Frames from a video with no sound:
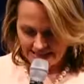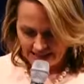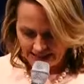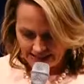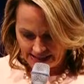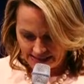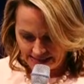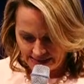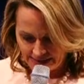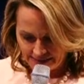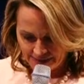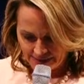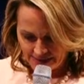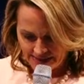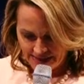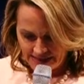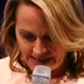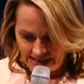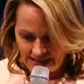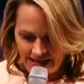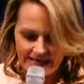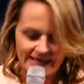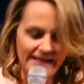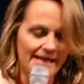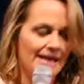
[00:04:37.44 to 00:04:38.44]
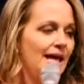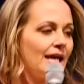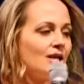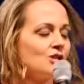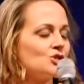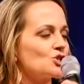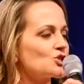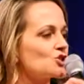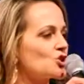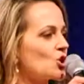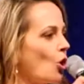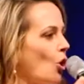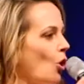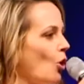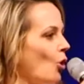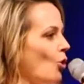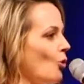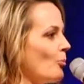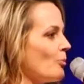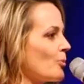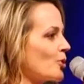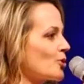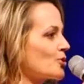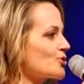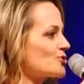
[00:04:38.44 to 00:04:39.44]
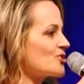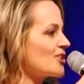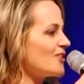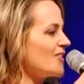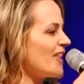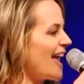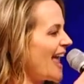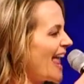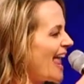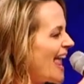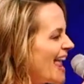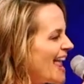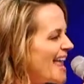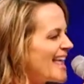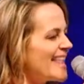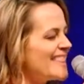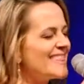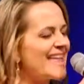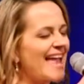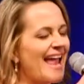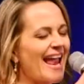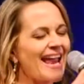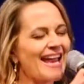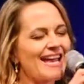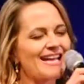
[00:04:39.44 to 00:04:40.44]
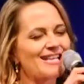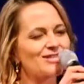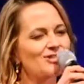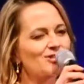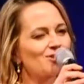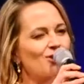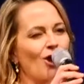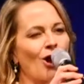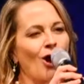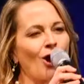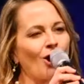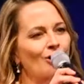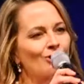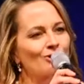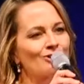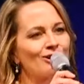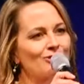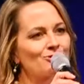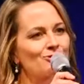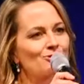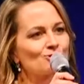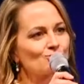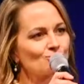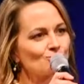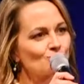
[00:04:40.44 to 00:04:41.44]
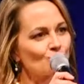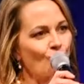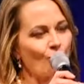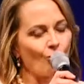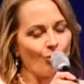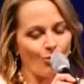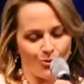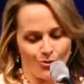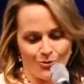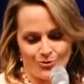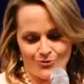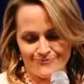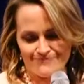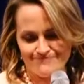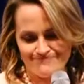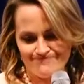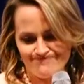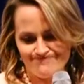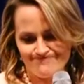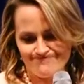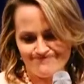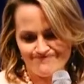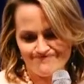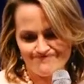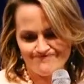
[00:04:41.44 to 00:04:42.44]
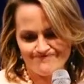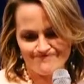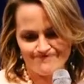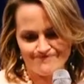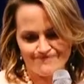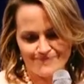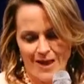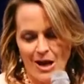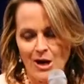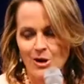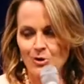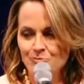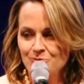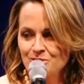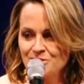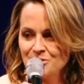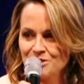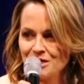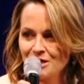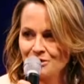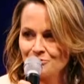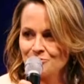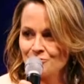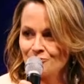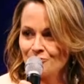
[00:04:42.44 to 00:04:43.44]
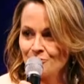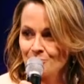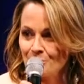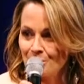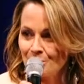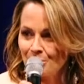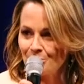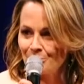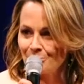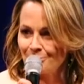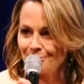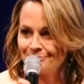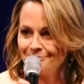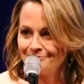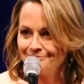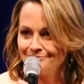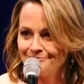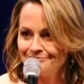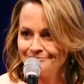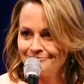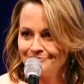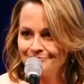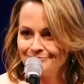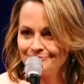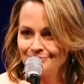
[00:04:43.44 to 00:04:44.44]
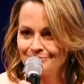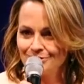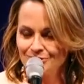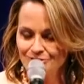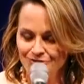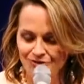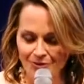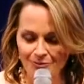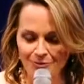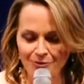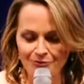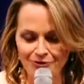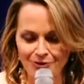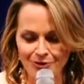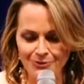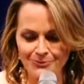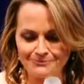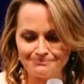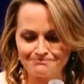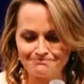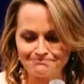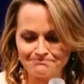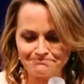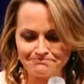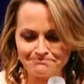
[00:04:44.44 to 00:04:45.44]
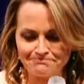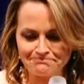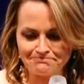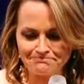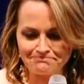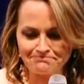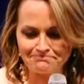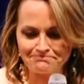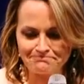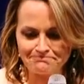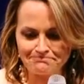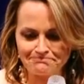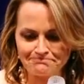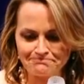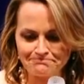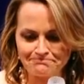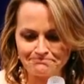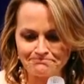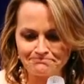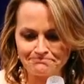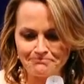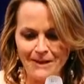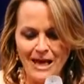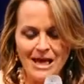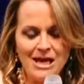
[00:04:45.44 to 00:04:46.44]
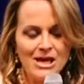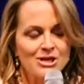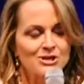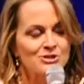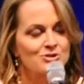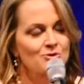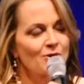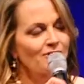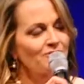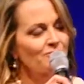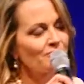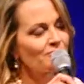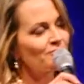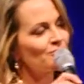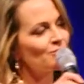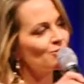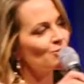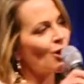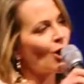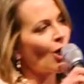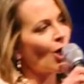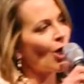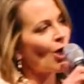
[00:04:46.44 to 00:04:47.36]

identity and engages the whole person, the head, the hands, the heart, and the soul. I hope this sounds familiar to some of you. So I have a few